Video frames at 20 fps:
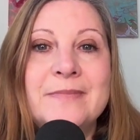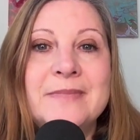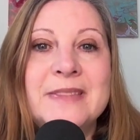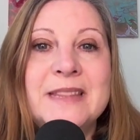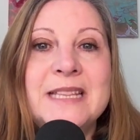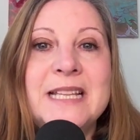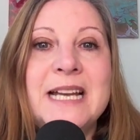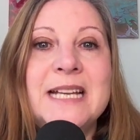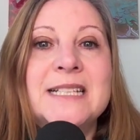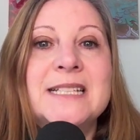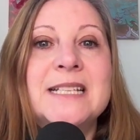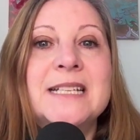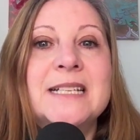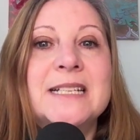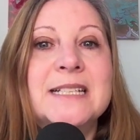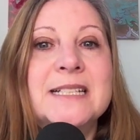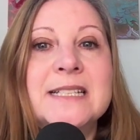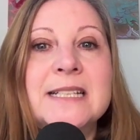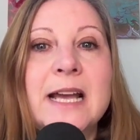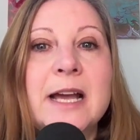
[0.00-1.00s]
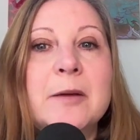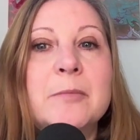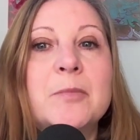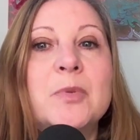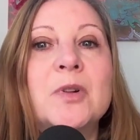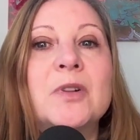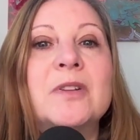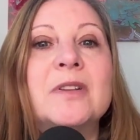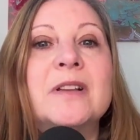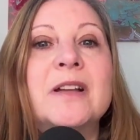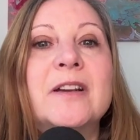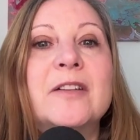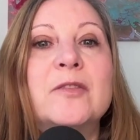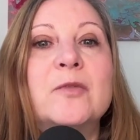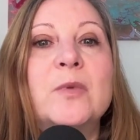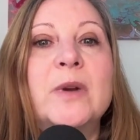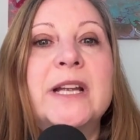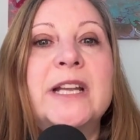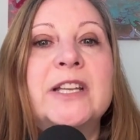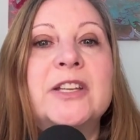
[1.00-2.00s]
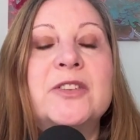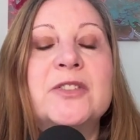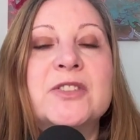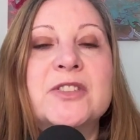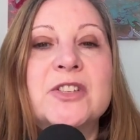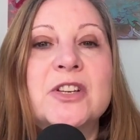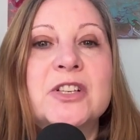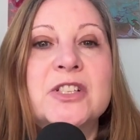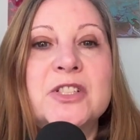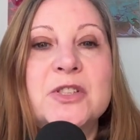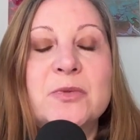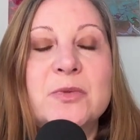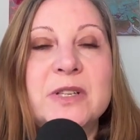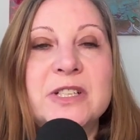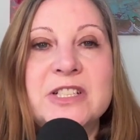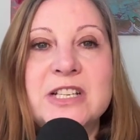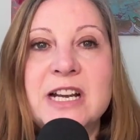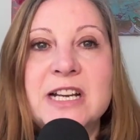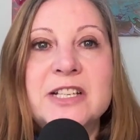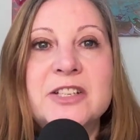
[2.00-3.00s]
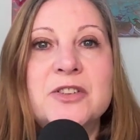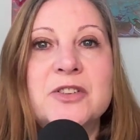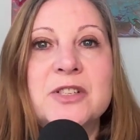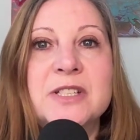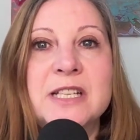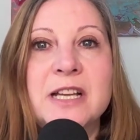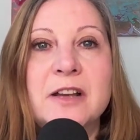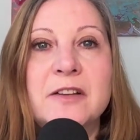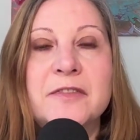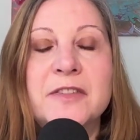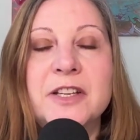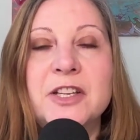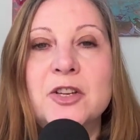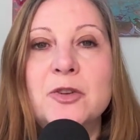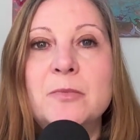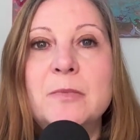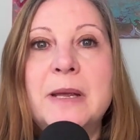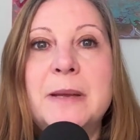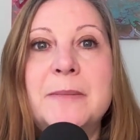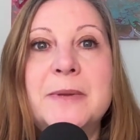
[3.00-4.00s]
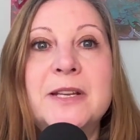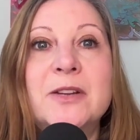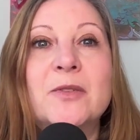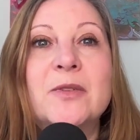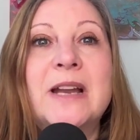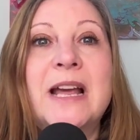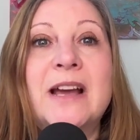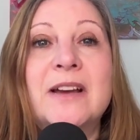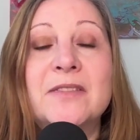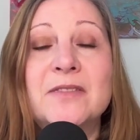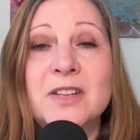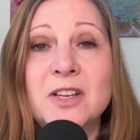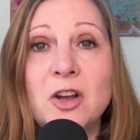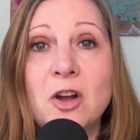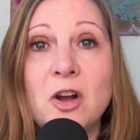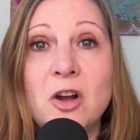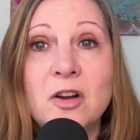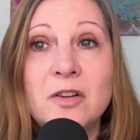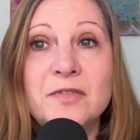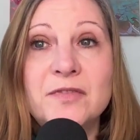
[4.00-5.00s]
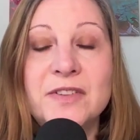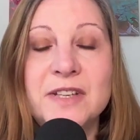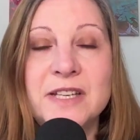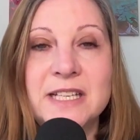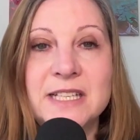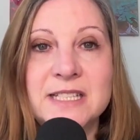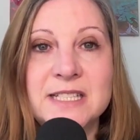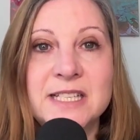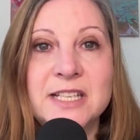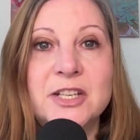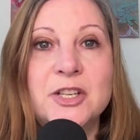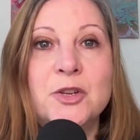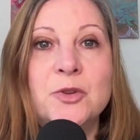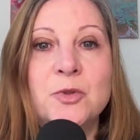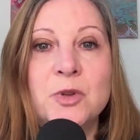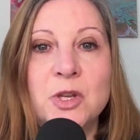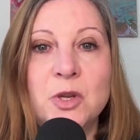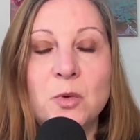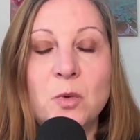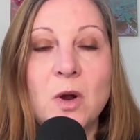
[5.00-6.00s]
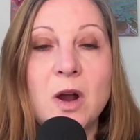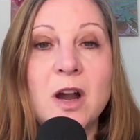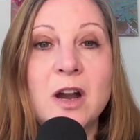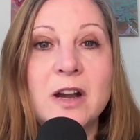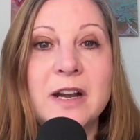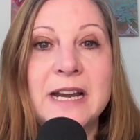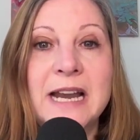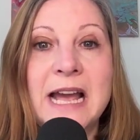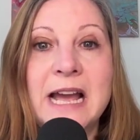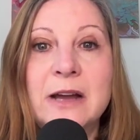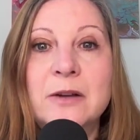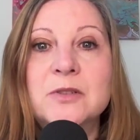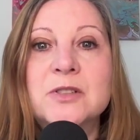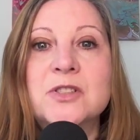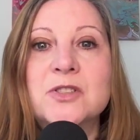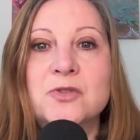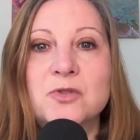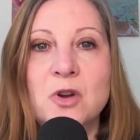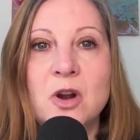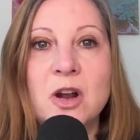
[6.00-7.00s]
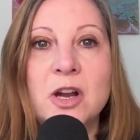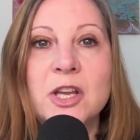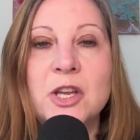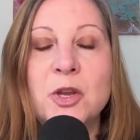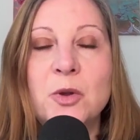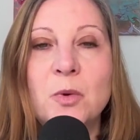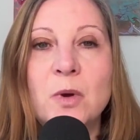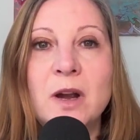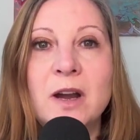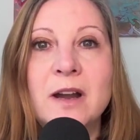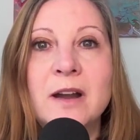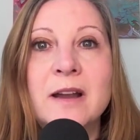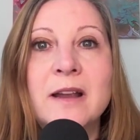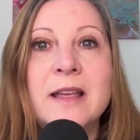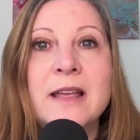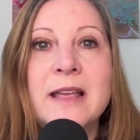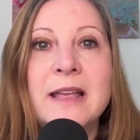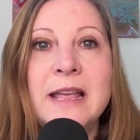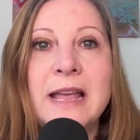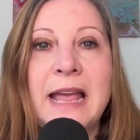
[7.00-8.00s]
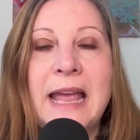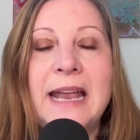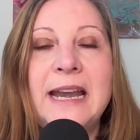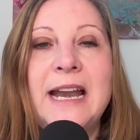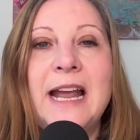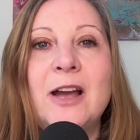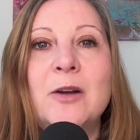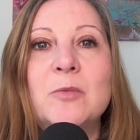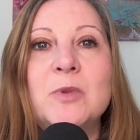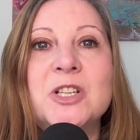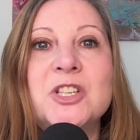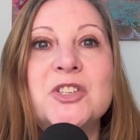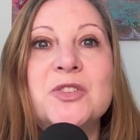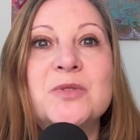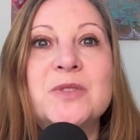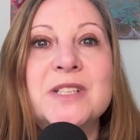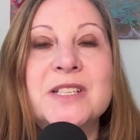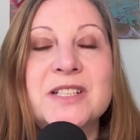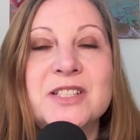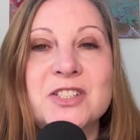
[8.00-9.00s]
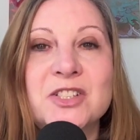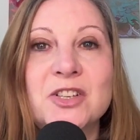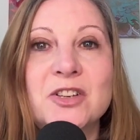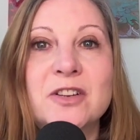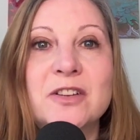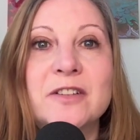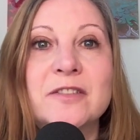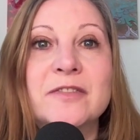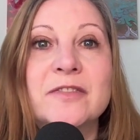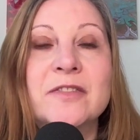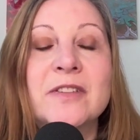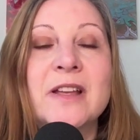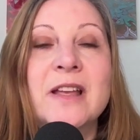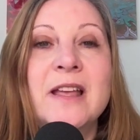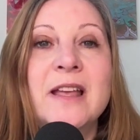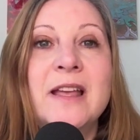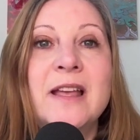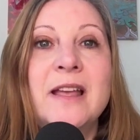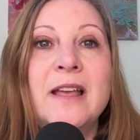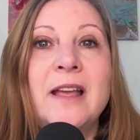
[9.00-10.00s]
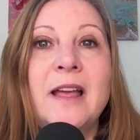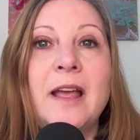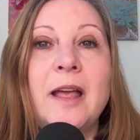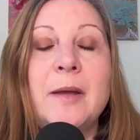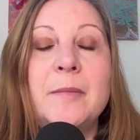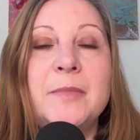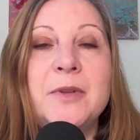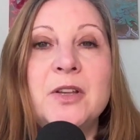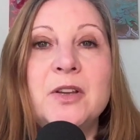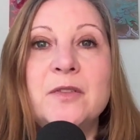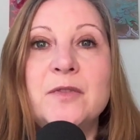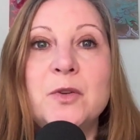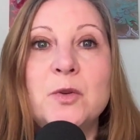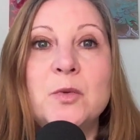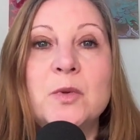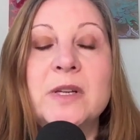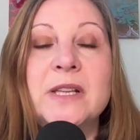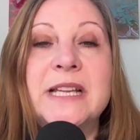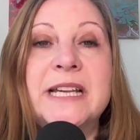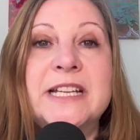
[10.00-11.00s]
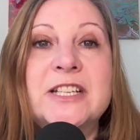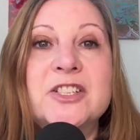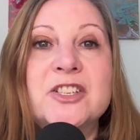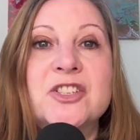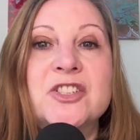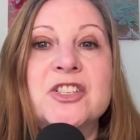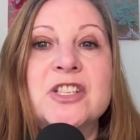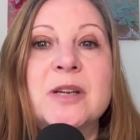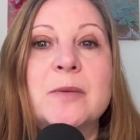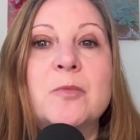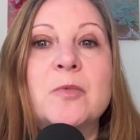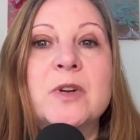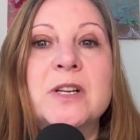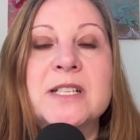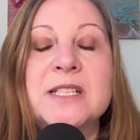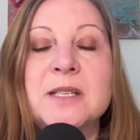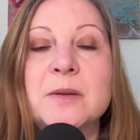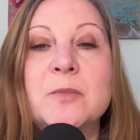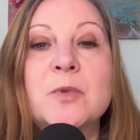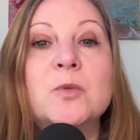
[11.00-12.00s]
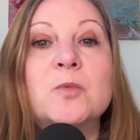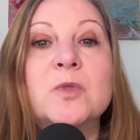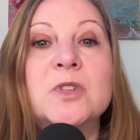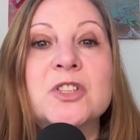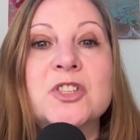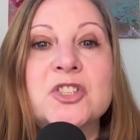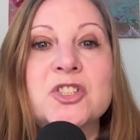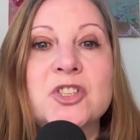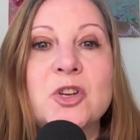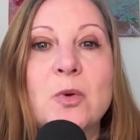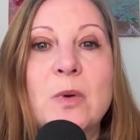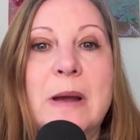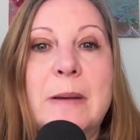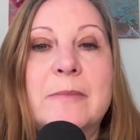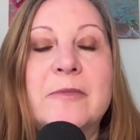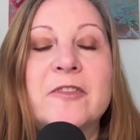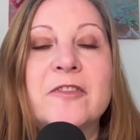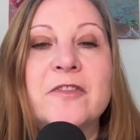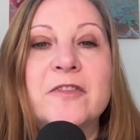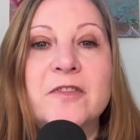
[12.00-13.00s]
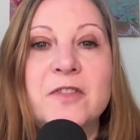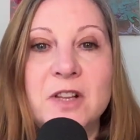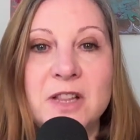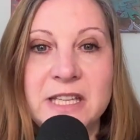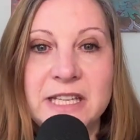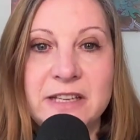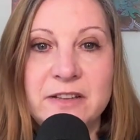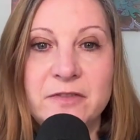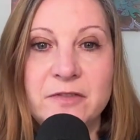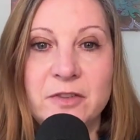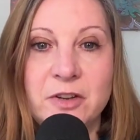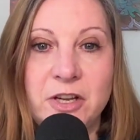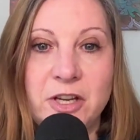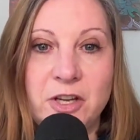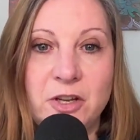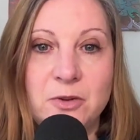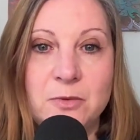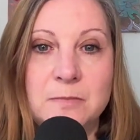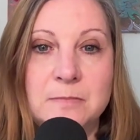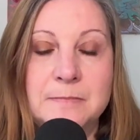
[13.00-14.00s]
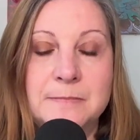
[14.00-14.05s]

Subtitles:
that's an example of when you start to reject yourself and you maybe don't have the confidence in who you are and how strong you are and how much you deserve a beautiful relationship where someone will show up fully for you.